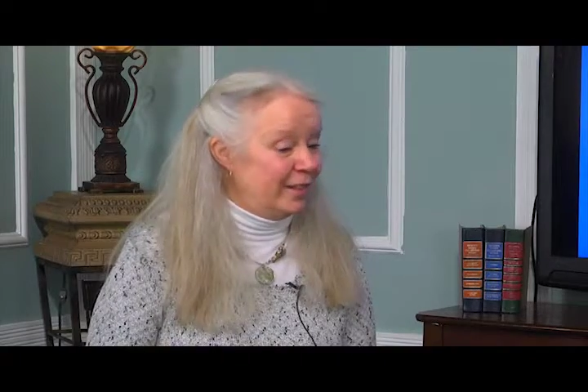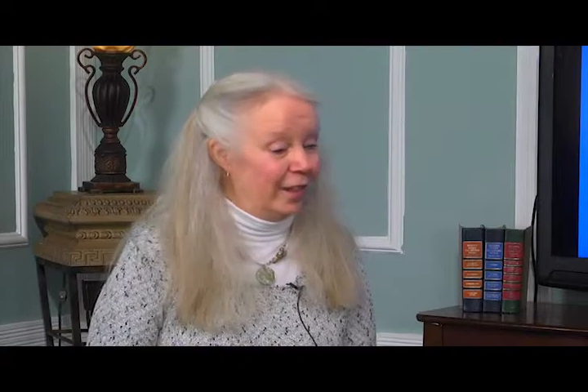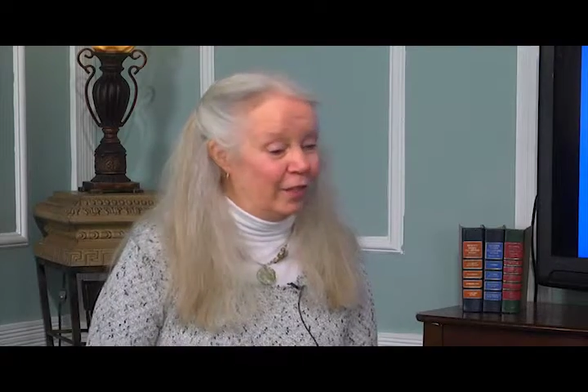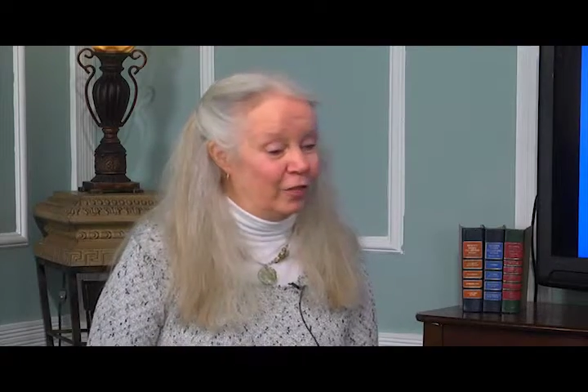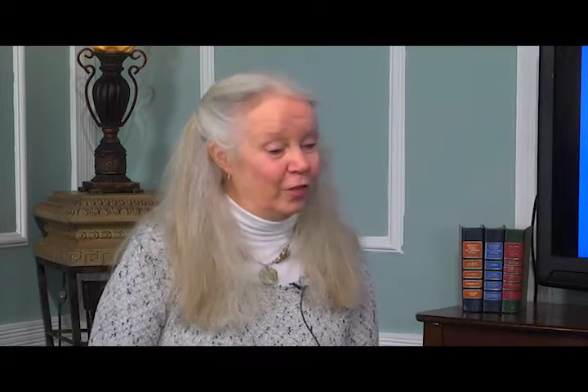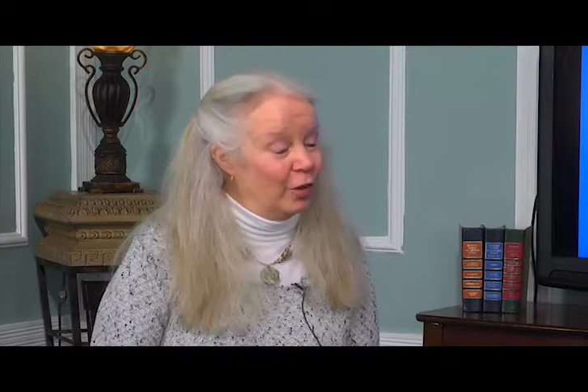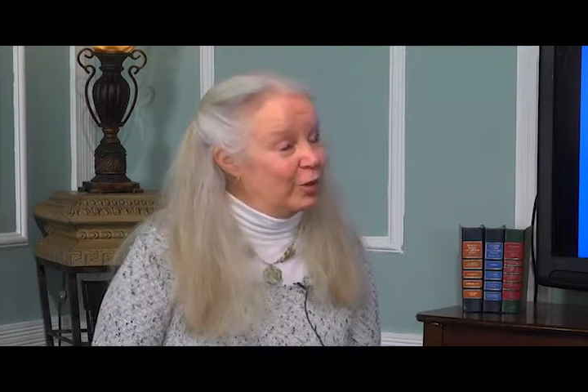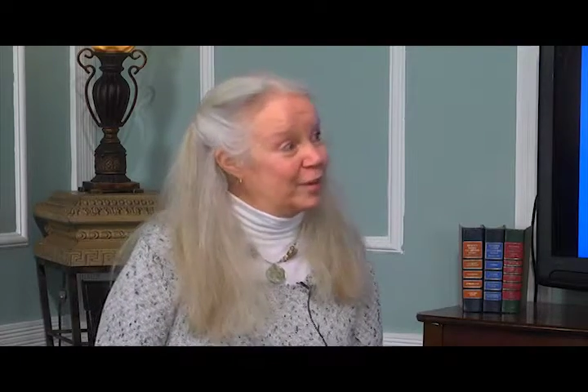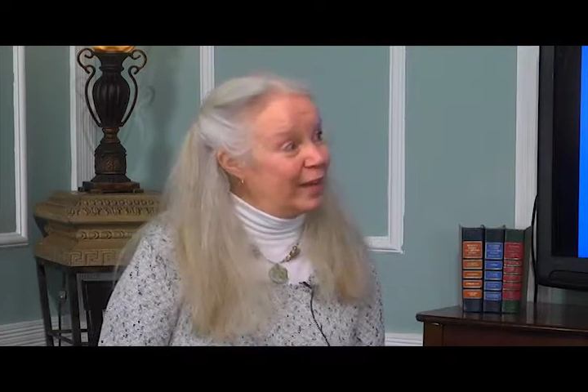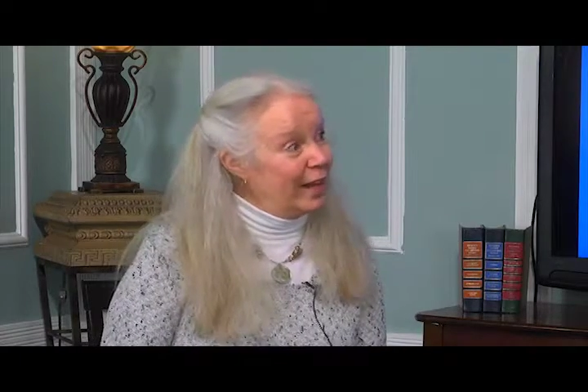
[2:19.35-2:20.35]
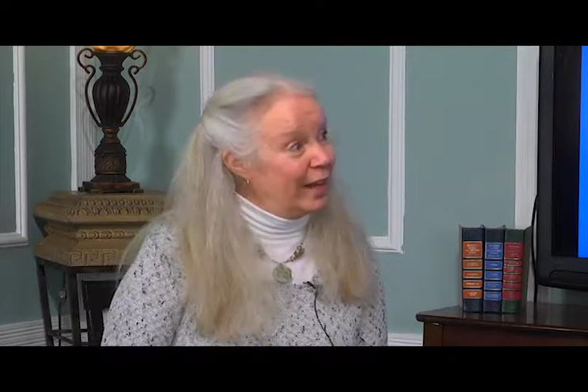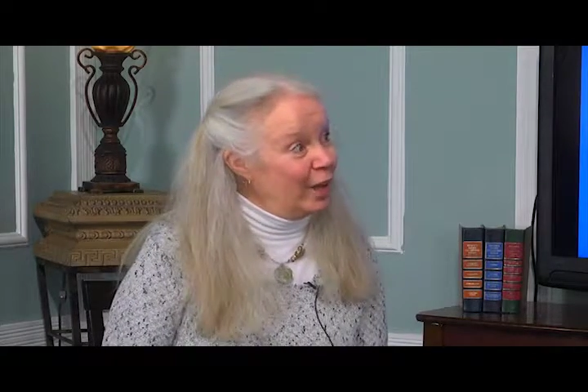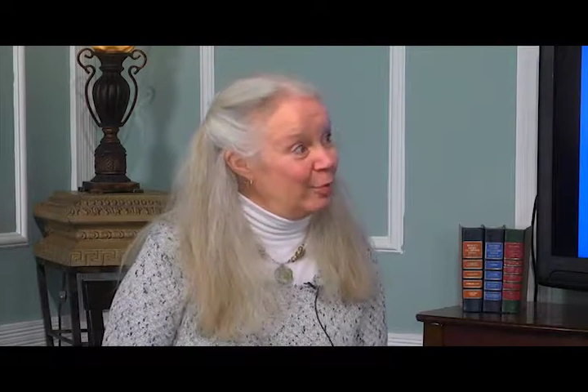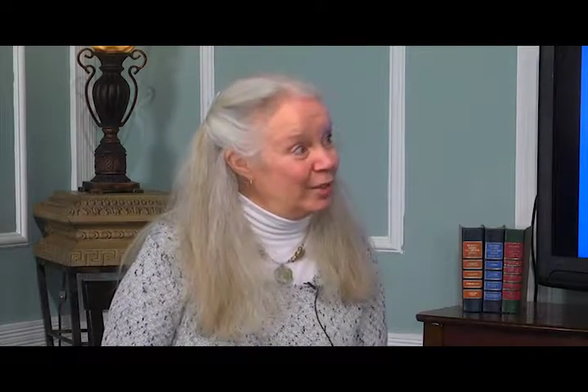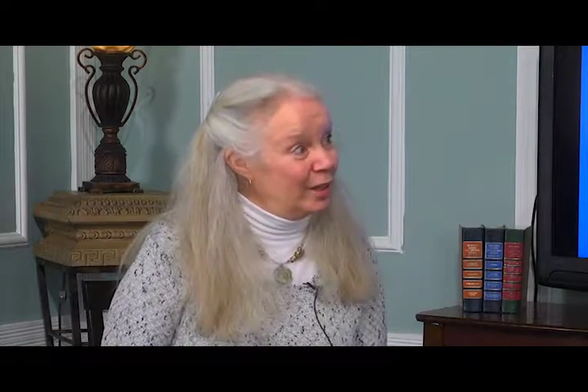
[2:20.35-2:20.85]
Now, the folks that
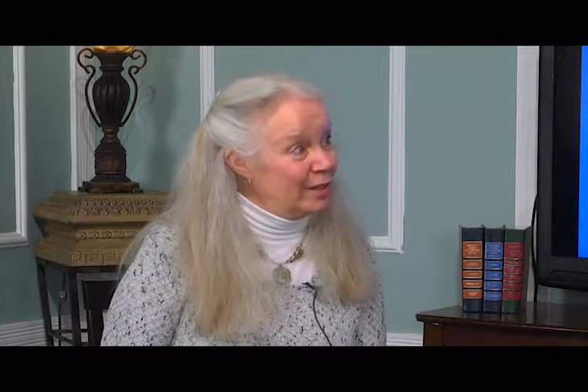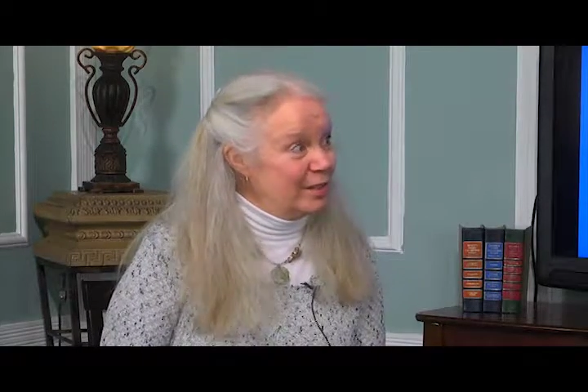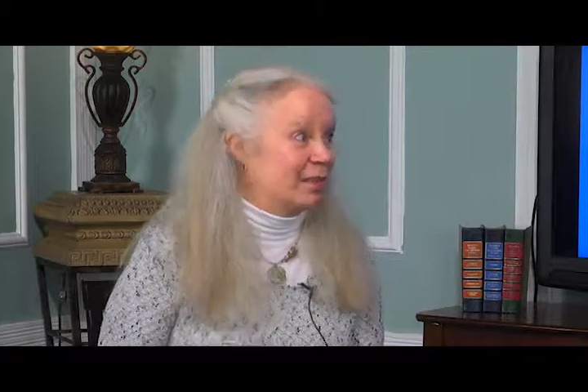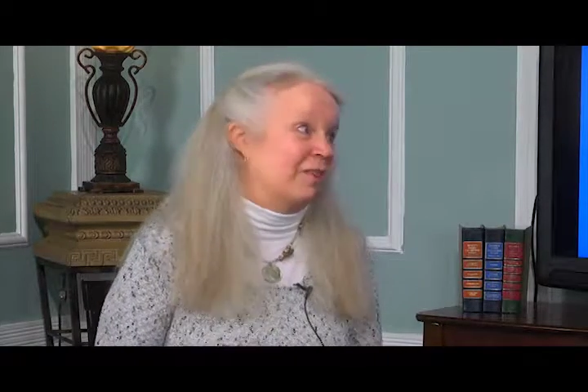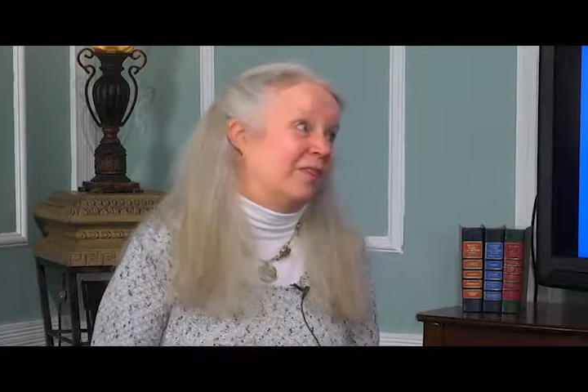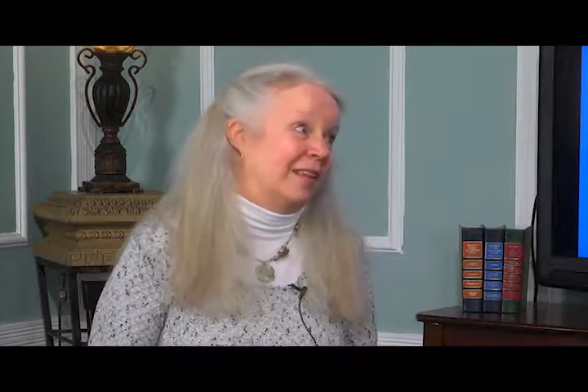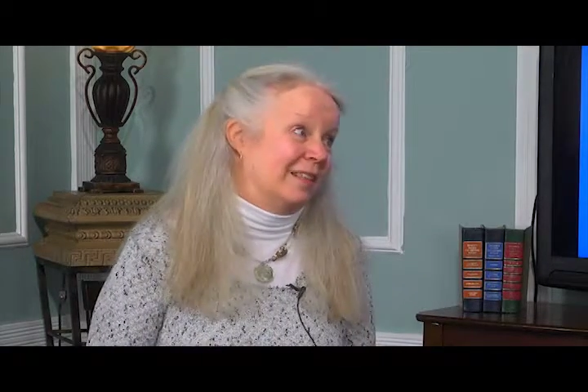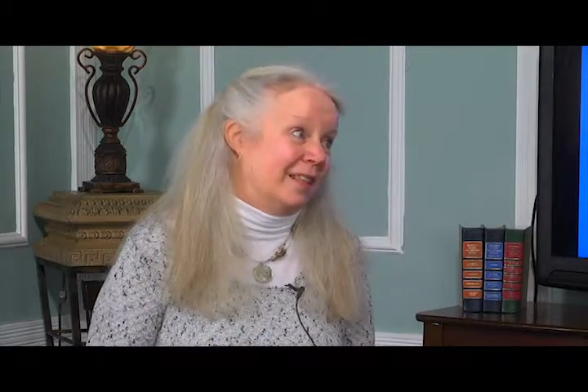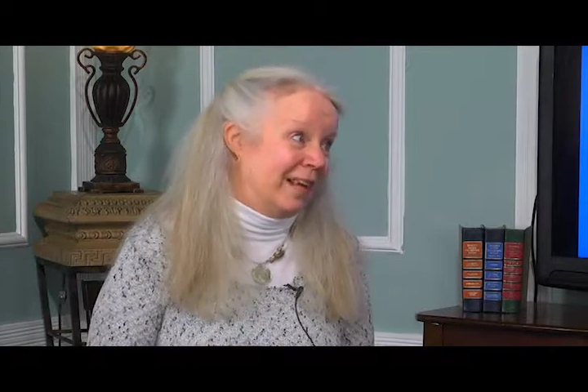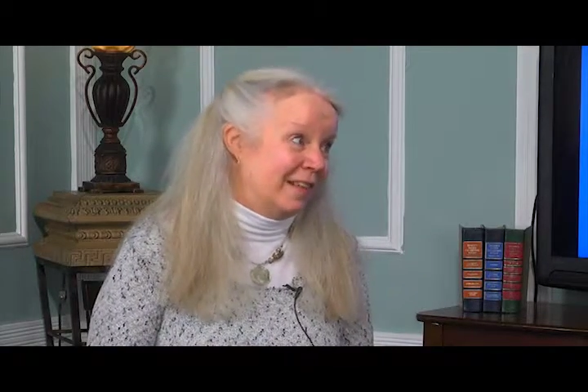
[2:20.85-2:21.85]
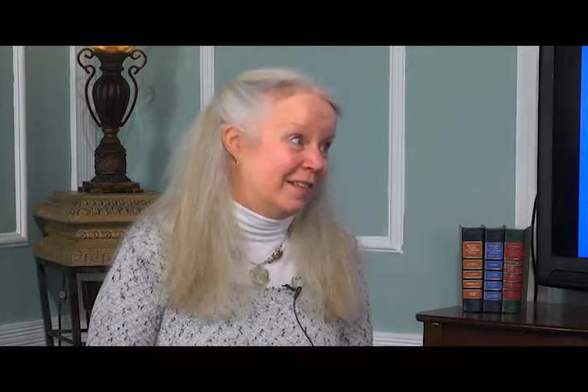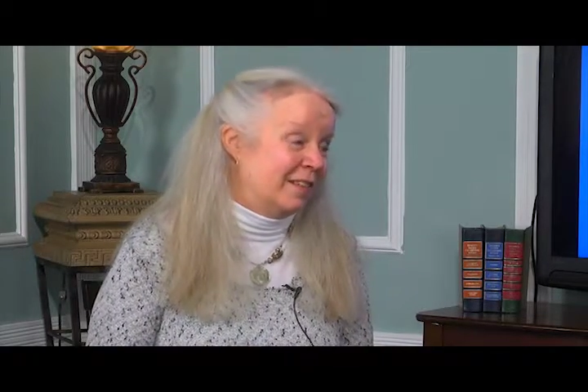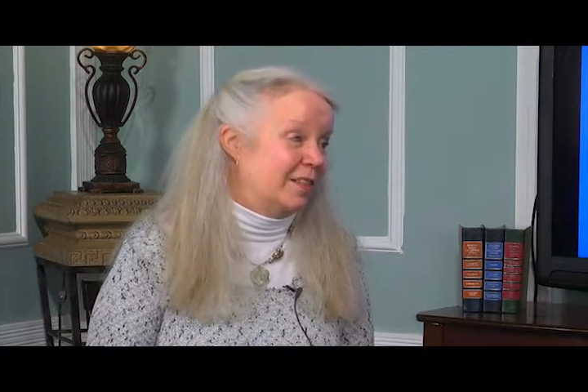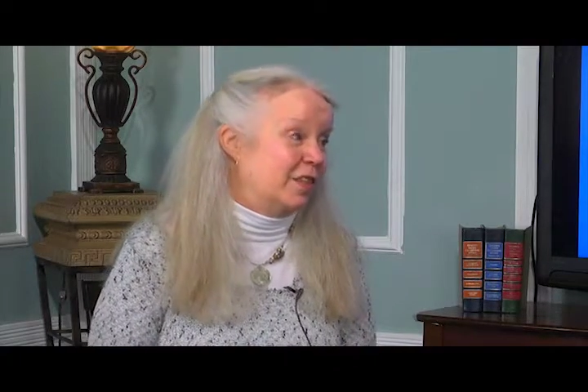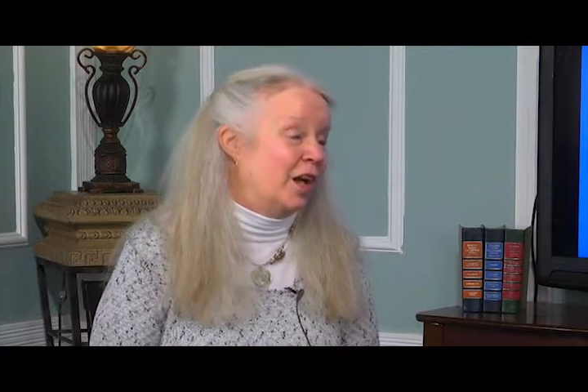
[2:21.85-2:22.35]
helped us did a
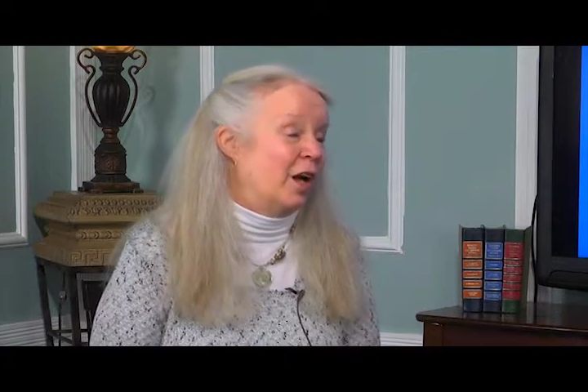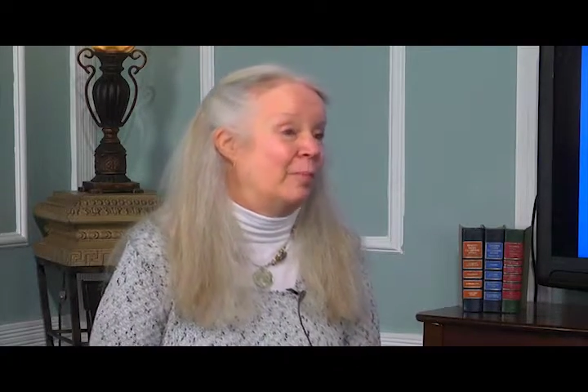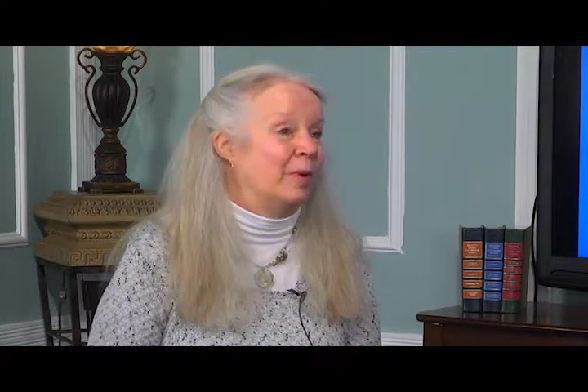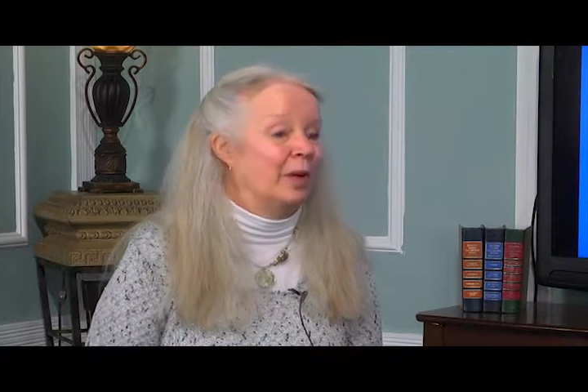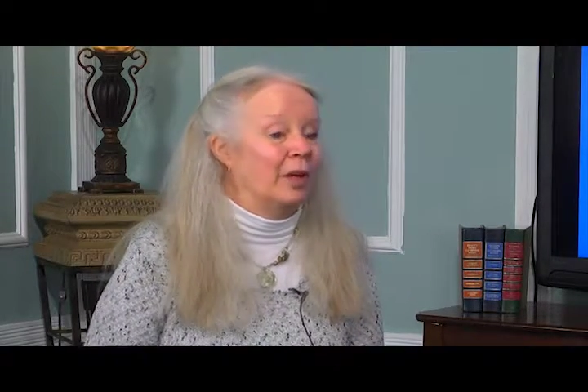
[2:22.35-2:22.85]
fantastic job